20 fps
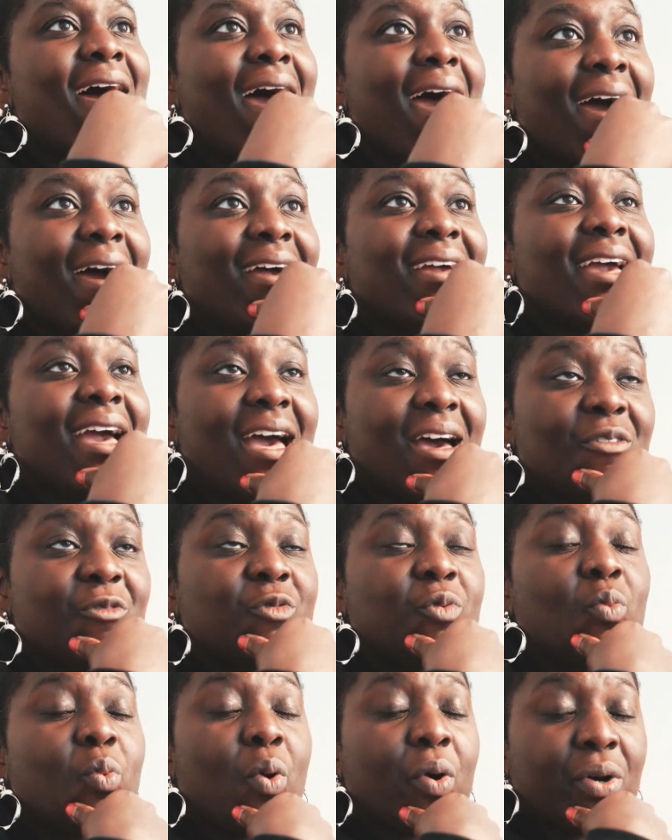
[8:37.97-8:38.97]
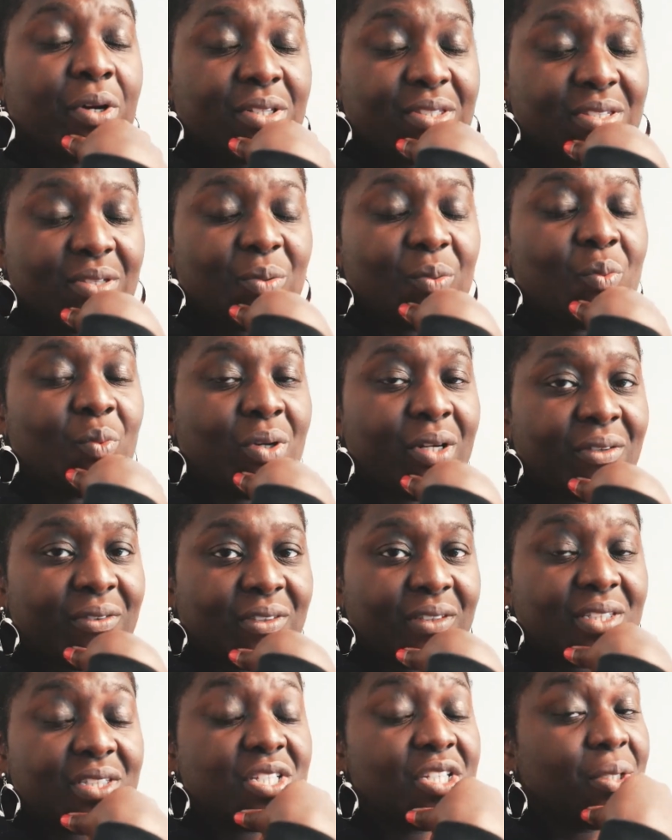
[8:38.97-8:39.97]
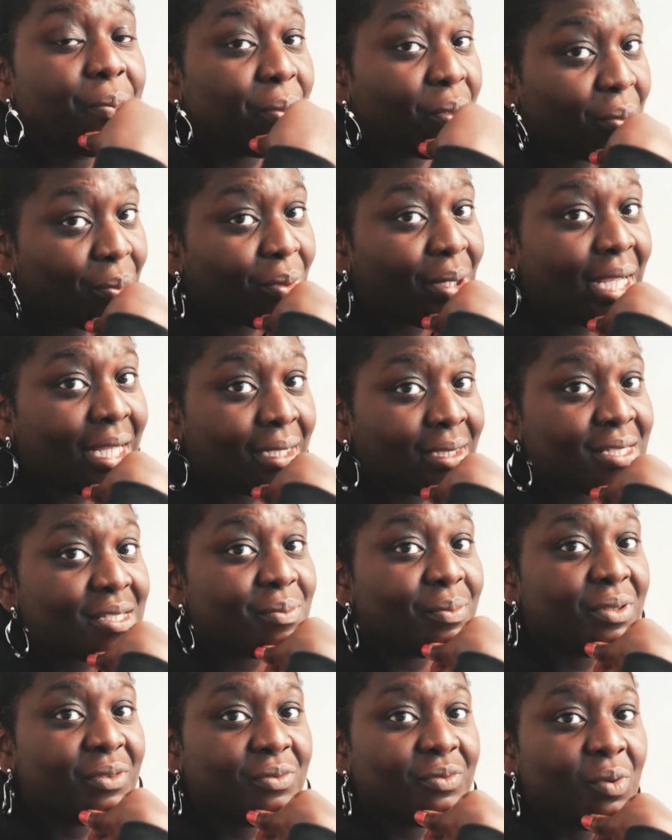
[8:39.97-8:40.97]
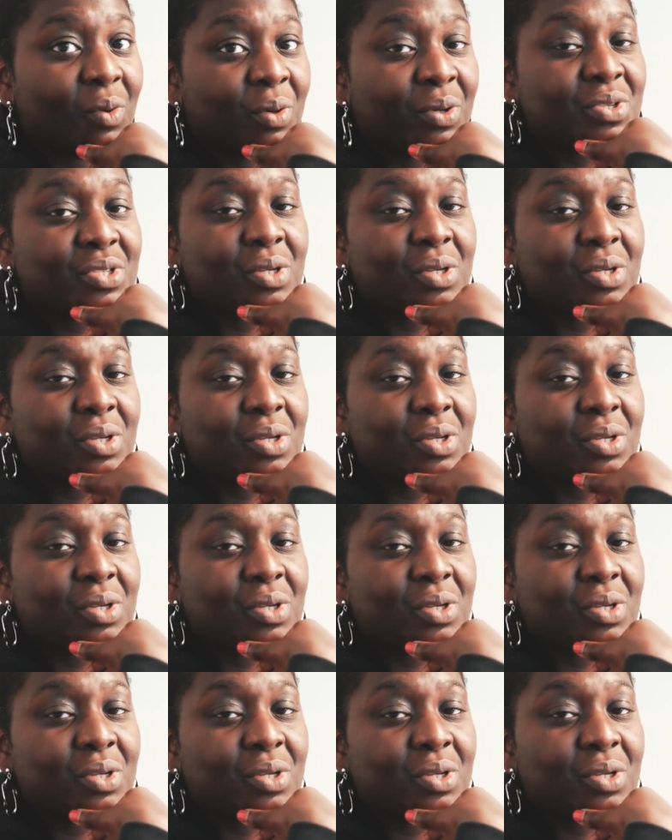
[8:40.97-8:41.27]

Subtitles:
I have worked with cheaper brands before,